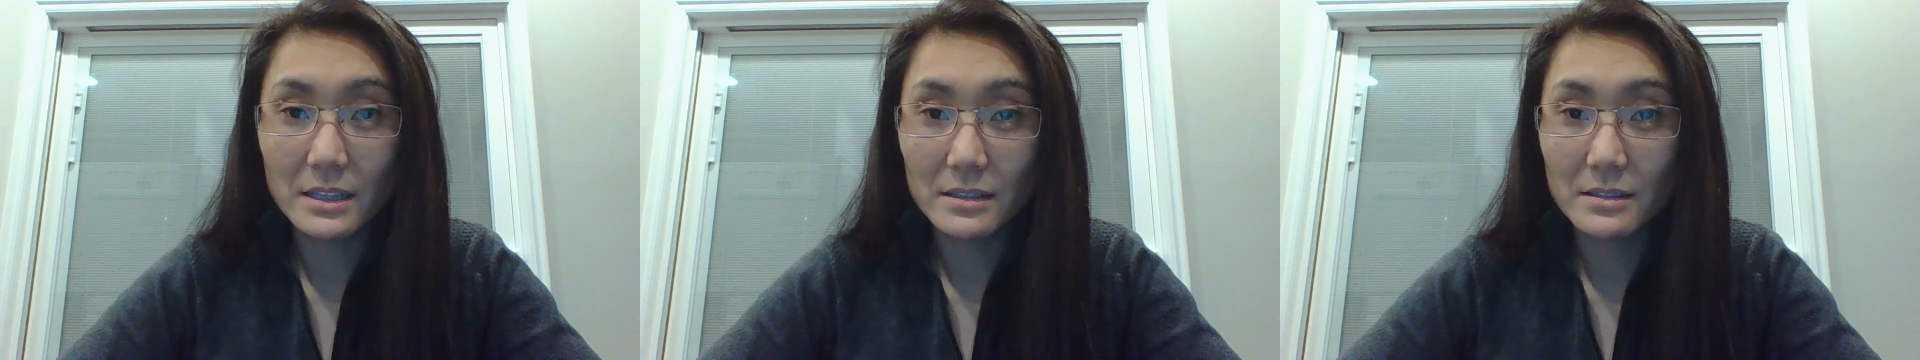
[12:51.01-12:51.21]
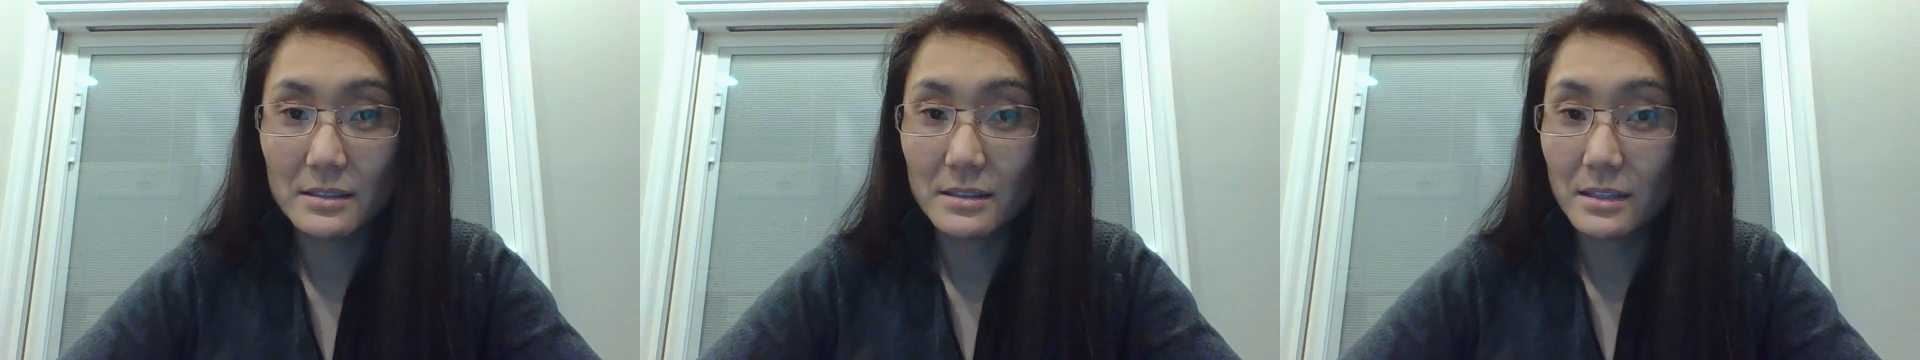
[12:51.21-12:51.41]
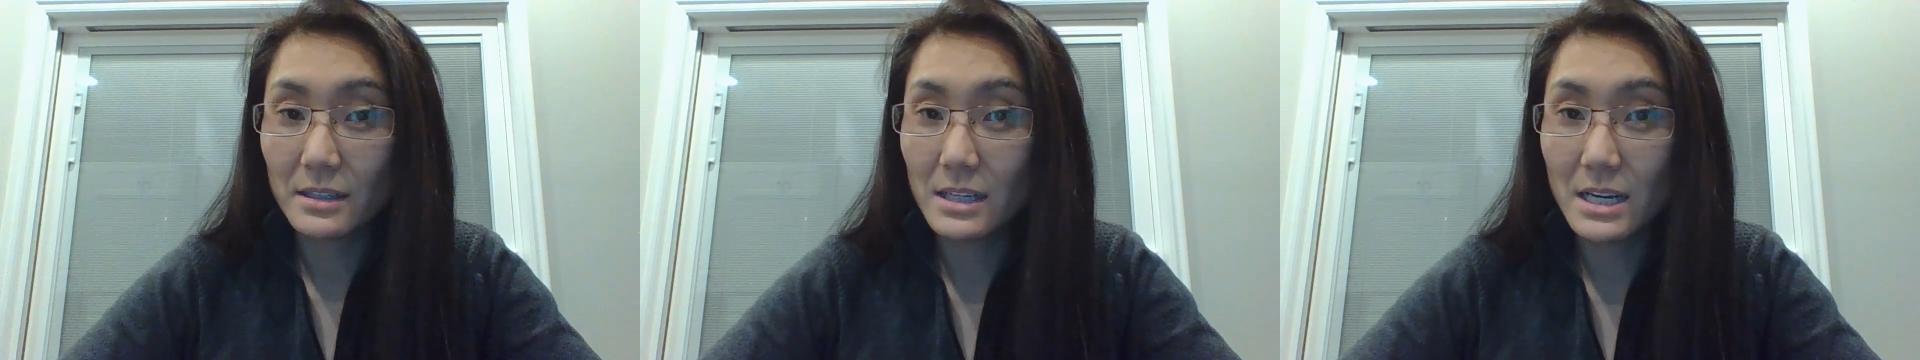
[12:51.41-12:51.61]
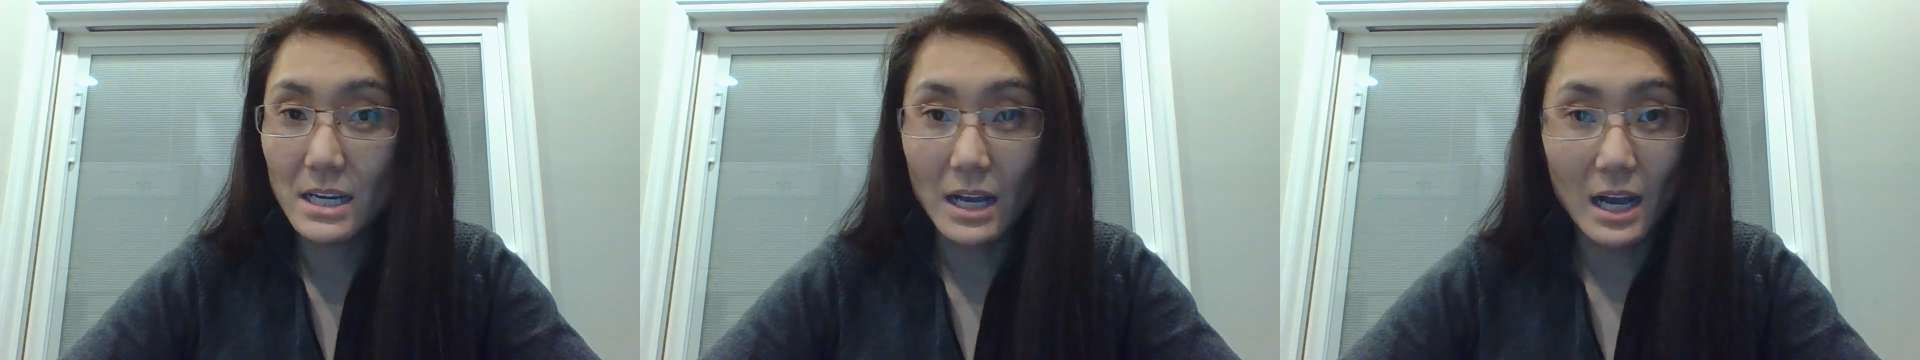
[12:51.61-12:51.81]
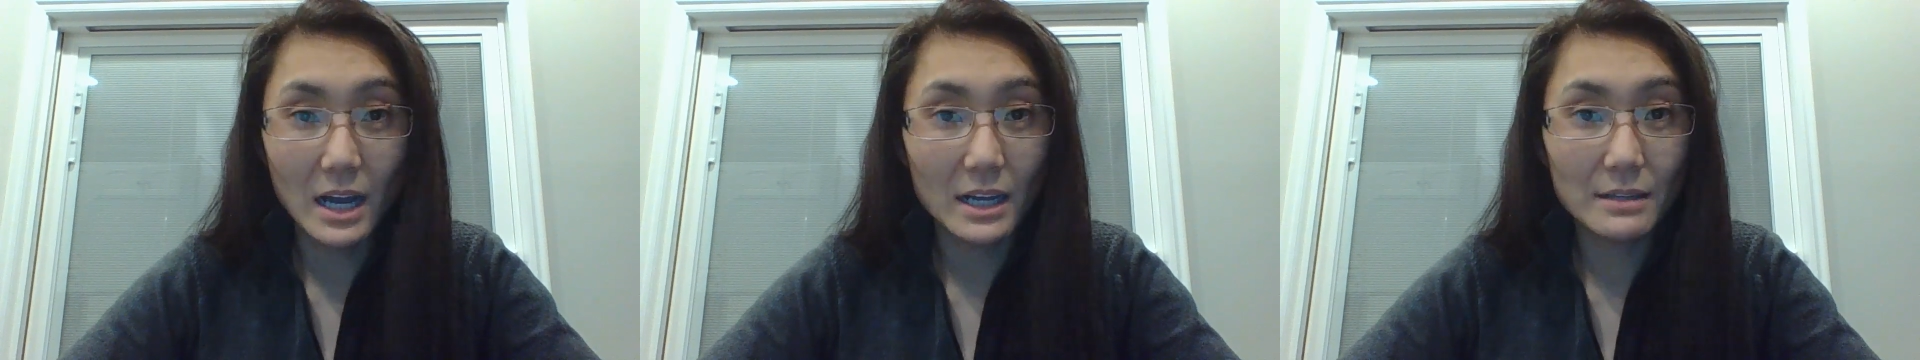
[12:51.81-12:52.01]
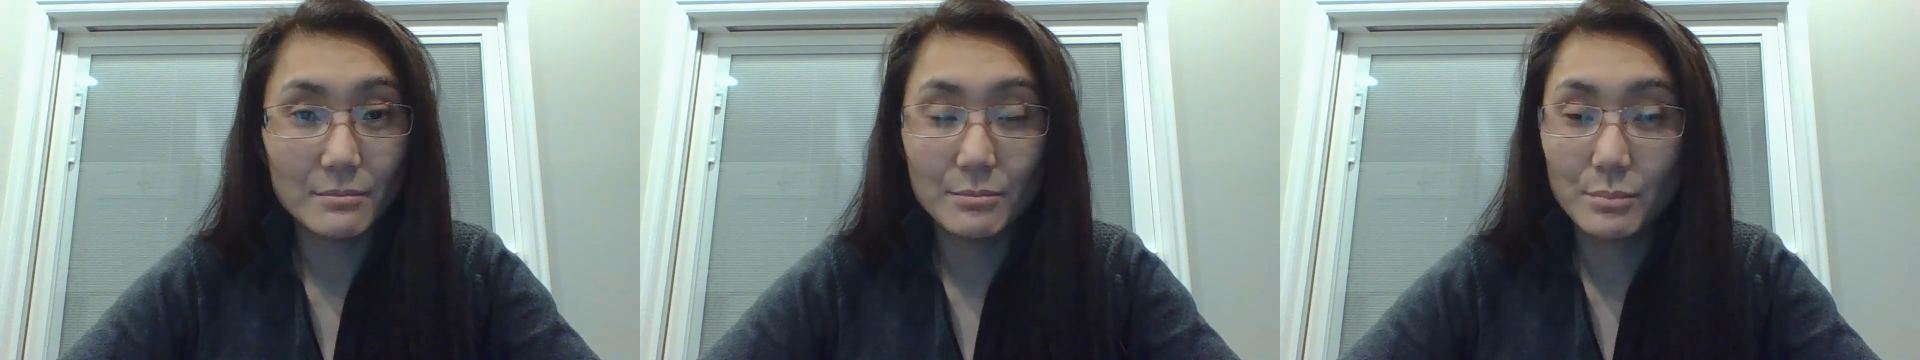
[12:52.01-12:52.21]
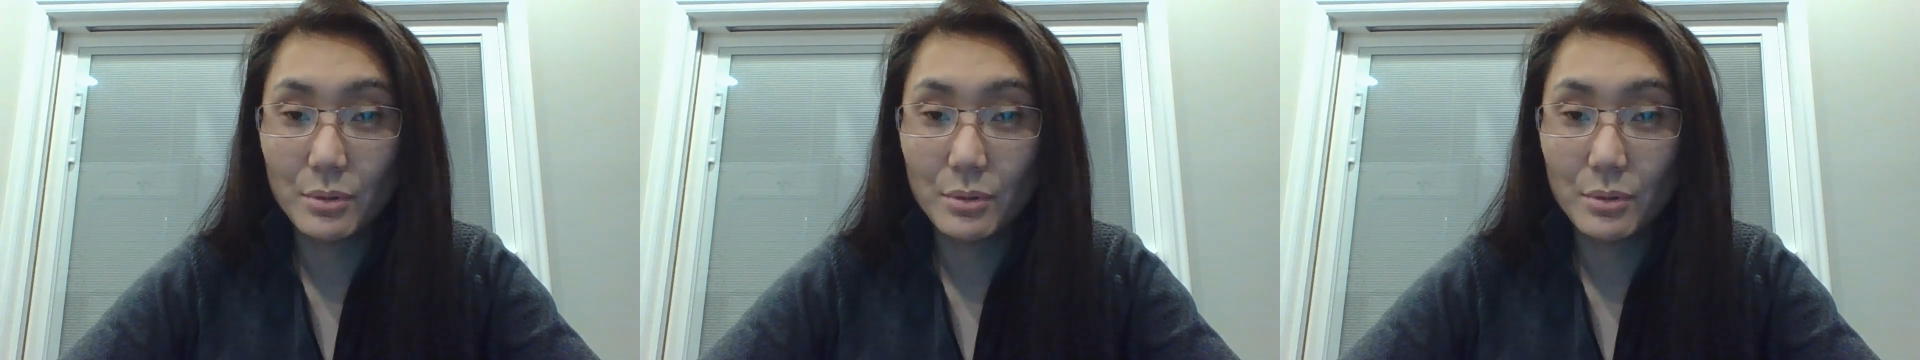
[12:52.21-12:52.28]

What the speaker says: this is not